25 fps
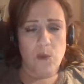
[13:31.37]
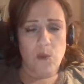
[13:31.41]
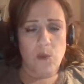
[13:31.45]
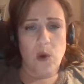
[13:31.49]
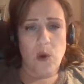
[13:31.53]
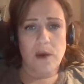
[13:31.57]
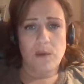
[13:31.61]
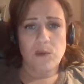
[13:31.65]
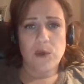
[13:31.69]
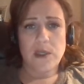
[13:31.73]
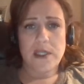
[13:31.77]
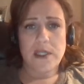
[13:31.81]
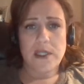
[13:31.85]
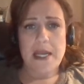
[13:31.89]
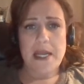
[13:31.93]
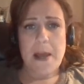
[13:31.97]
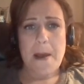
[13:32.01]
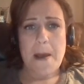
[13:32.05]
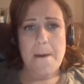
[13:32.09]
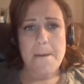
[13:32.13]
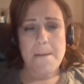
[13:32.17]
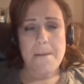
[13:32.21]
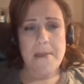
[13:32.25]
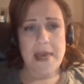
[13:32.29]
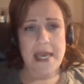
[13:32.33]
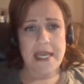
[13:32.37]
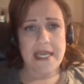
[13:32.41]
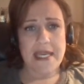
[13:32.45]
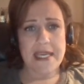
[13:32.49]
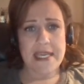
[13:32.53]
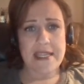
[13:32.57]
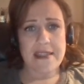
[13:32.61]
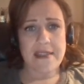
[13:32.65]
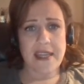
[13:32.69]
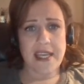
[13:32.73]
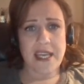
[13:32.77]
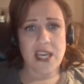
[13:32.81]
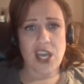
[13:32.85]
what would make
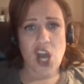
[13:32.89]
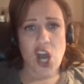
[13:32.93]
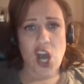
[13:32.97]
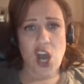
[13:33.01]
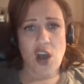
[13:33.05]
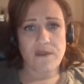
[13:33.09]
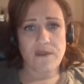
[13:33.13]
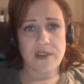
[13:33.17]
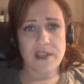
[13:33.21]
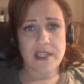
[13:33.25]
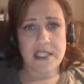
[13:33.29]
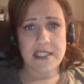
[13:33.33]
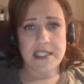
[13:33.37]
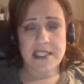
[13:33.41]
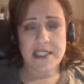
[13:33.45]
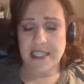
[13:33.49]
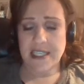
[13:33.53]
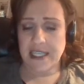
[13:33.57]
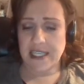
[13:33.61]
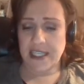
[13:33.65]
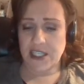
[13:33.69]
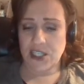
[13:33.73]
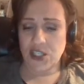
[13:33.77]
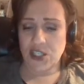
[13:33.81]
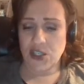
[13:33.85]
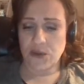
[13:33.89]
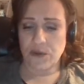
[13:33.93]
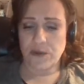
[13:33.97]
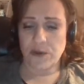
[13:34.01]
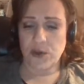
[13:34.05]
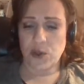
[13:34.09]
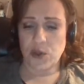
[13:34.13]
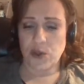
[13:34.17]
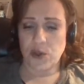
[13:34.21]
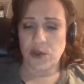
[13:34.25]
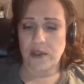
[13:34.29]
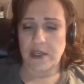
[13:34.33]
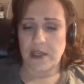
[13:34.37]
the confidence
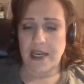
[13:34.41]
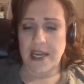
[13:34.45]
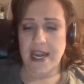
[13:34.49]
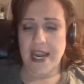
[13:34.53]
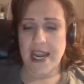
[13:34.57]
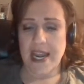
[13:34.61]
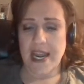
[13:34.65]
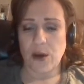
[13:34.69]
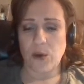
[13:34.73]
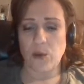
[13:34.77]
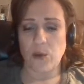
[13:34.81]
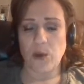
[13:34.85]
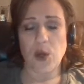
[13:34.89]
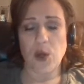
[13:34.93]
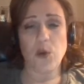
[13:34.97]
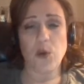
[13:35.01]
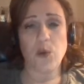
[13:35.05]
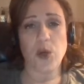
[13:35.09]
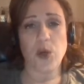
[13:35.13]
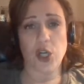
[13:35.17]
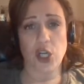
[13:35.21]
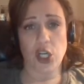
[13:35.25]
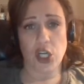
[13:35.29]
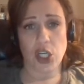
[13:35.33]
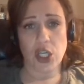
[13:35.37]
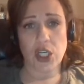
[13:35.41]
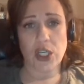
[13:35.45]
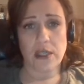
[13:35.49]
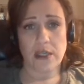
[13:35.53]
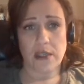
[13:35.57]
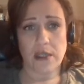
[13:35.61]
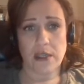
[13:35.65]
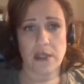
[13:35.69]
interval narrower?